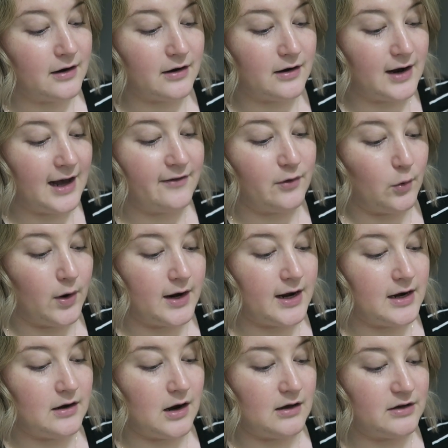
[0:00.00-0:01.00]
or have a
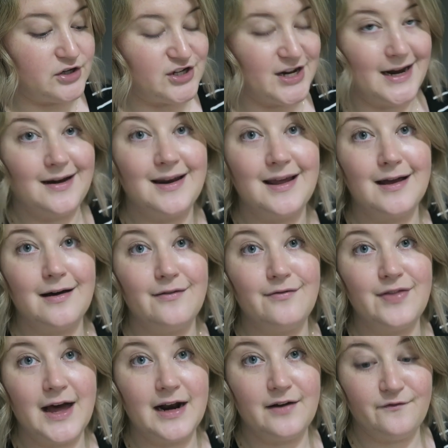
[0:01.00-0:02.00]
working knowledge handy
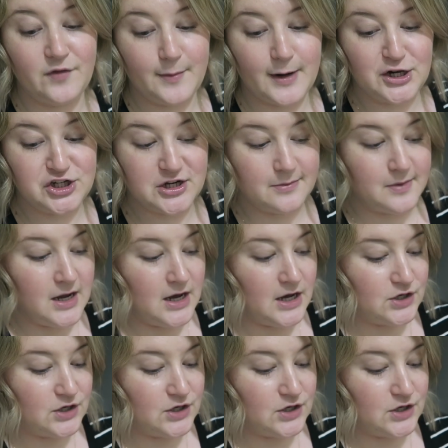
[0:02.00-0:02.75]
of that information.